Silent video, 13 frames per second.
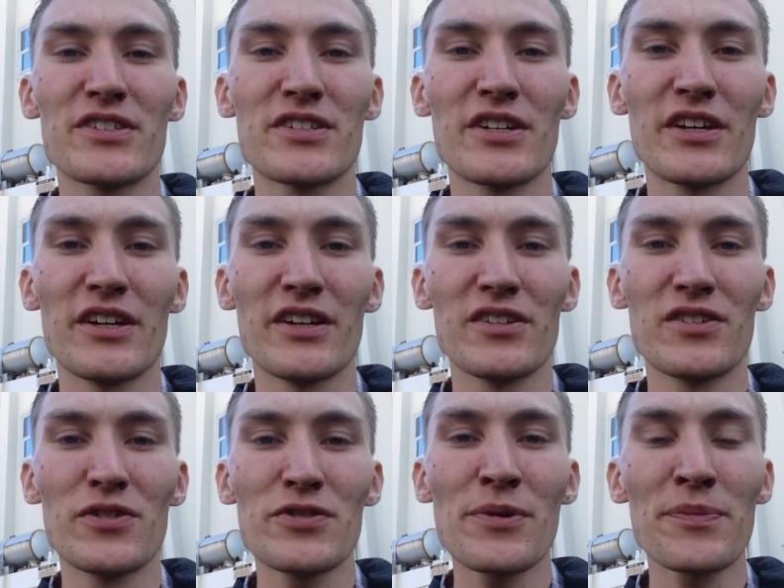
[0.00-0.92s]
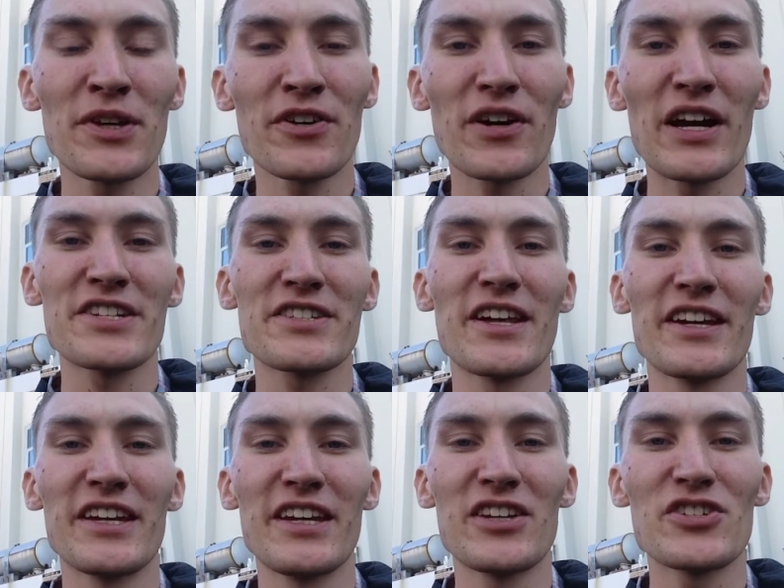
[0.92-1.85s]
to do something
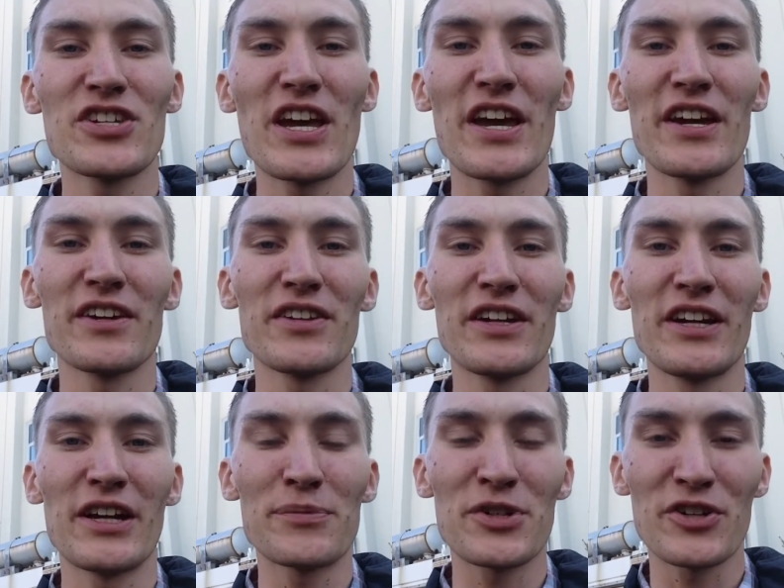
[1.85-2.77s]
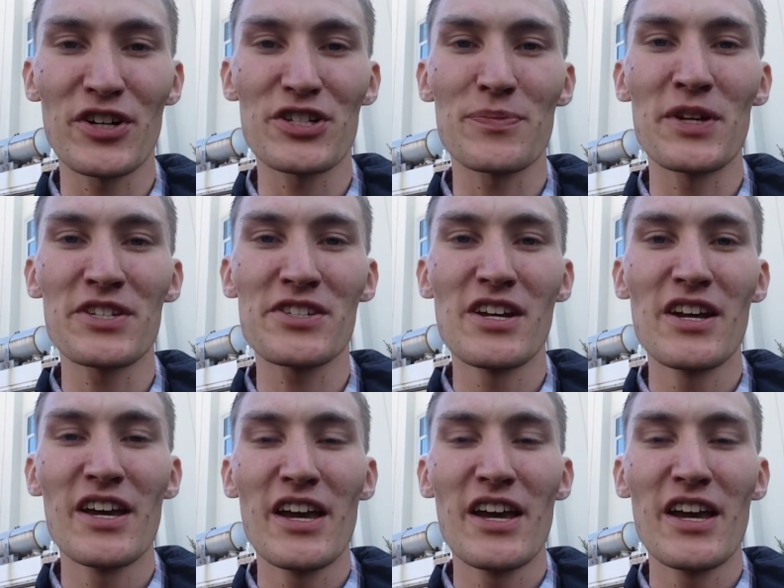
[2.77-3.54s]
Christ-like each day leading up to Christmas.